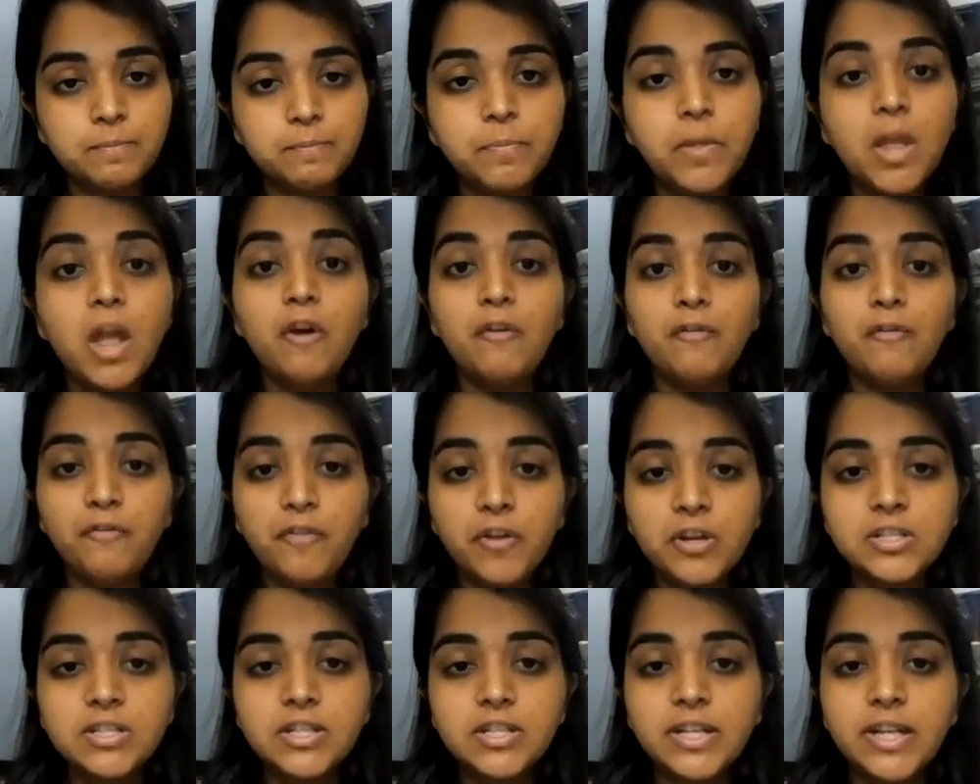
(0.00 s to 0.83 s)

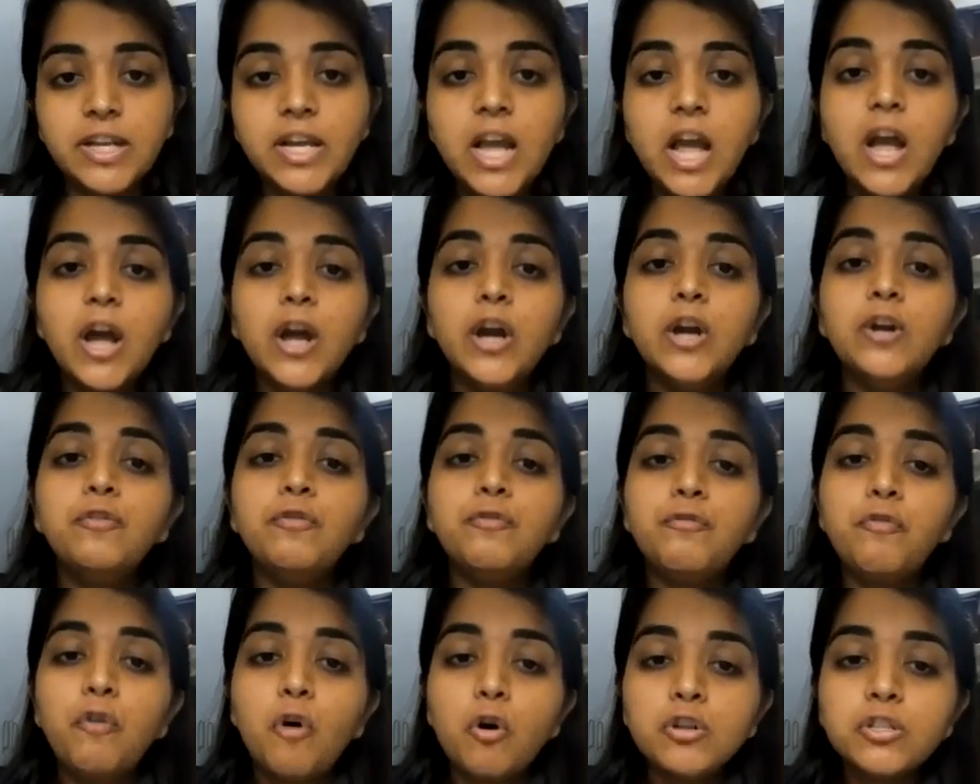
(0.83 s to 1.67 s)
Firstly, it
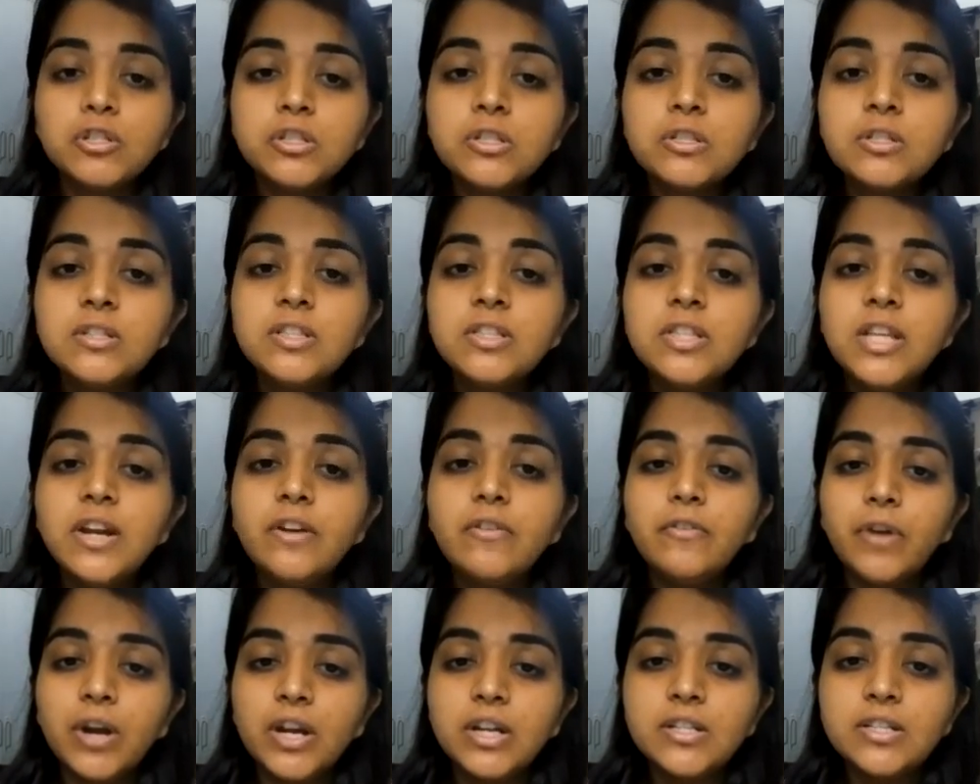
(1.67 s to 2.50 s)
fosters the rent
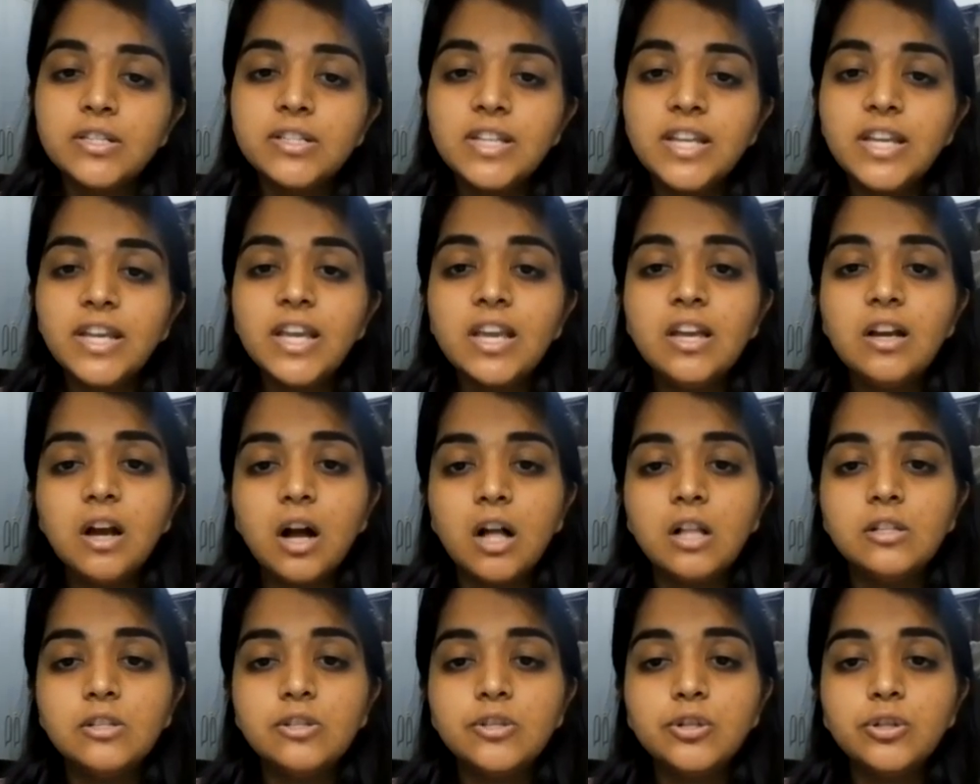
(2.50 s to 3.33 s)
seeking
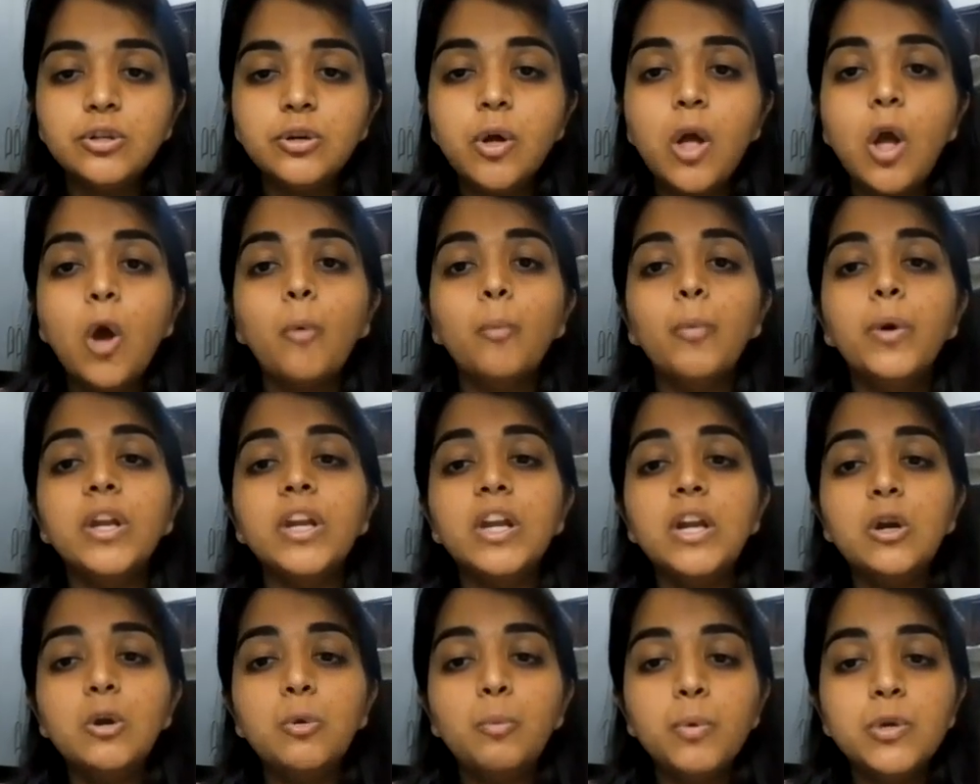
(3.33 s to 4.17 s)
culture where
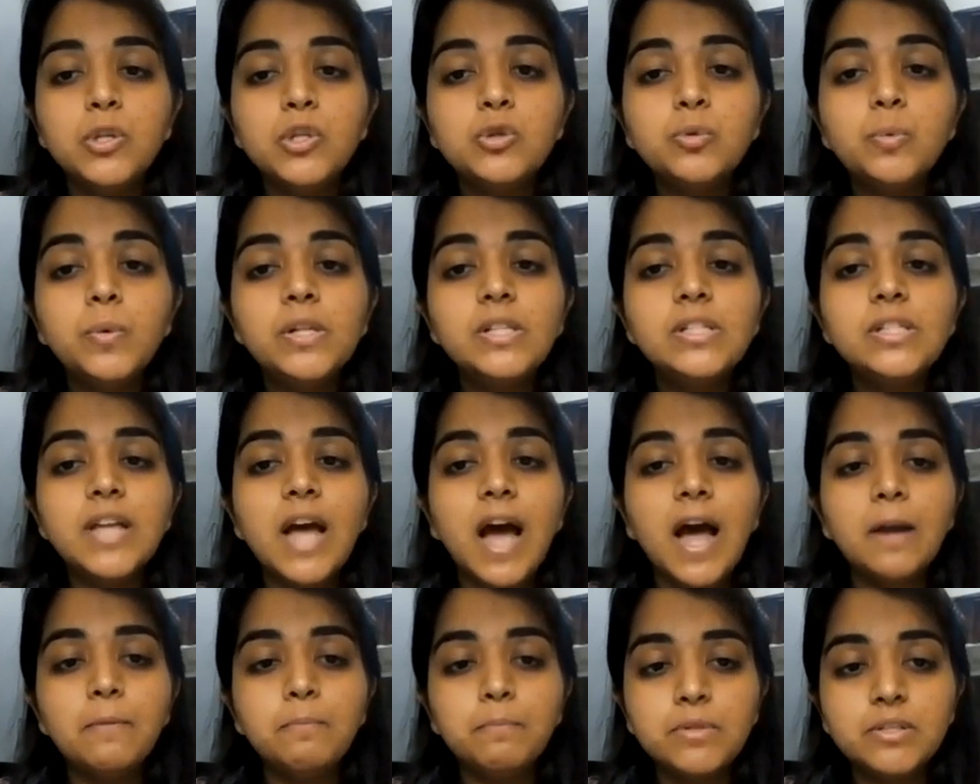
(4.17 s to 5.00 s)
individuals and
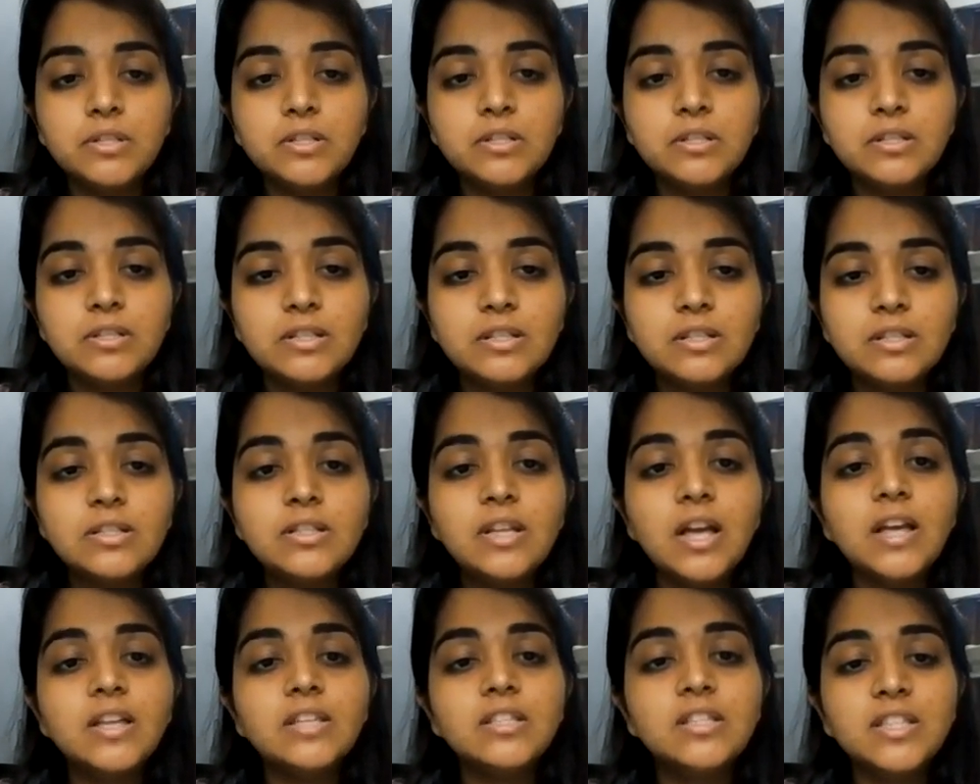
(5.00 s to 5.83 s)
businesses
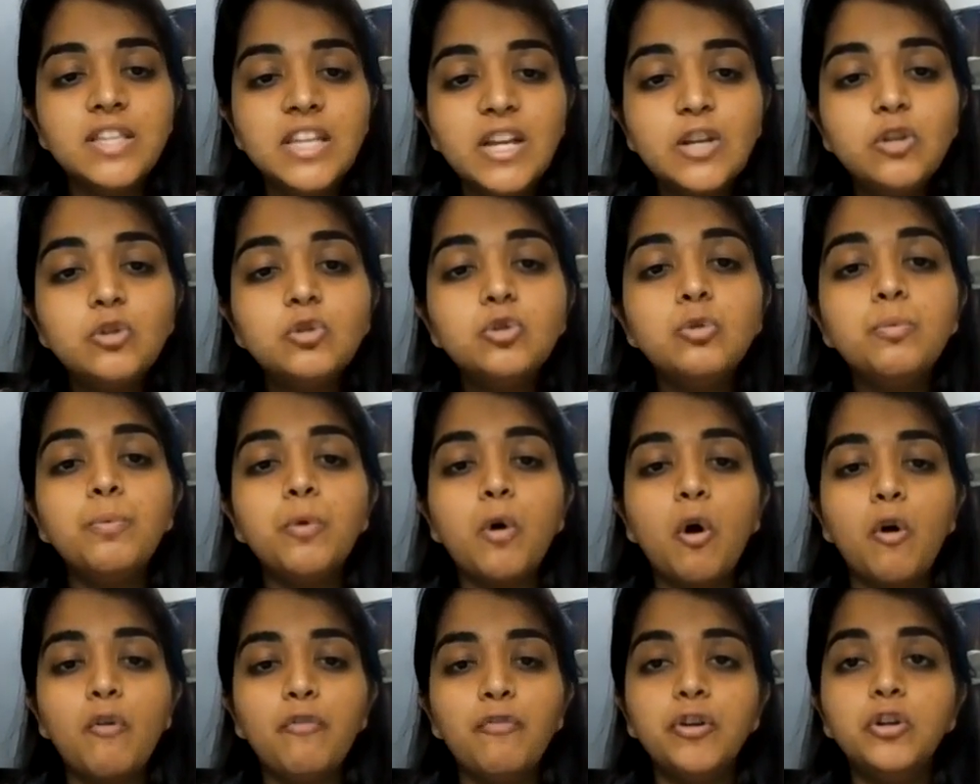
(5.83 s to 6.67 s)
seek to
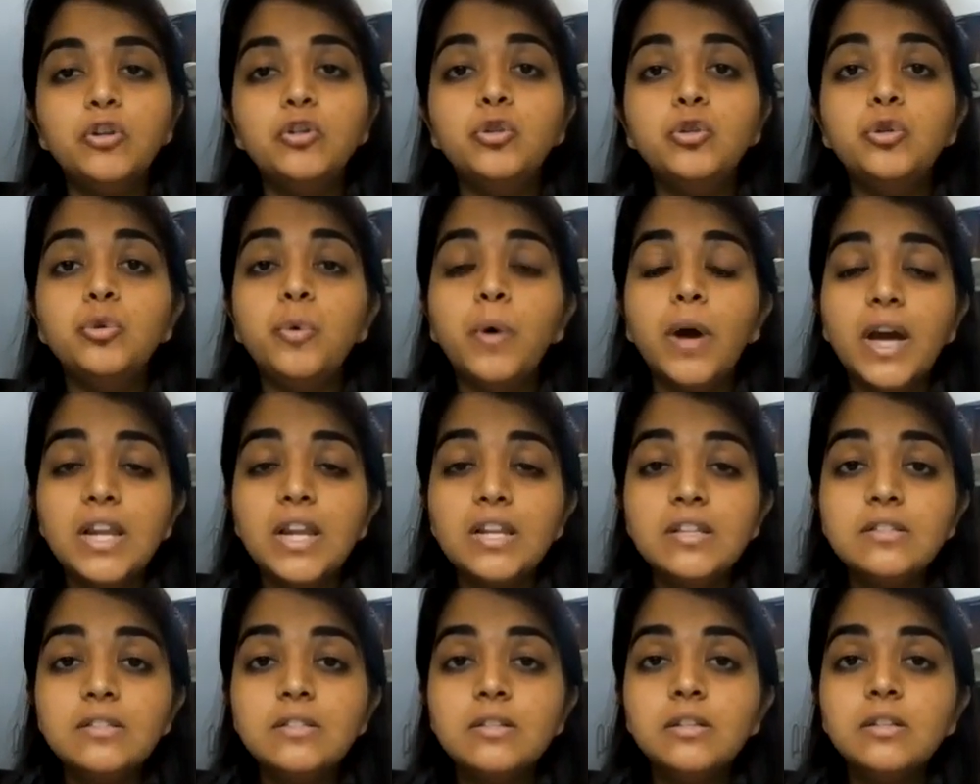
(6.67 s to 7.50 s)
profit through illicit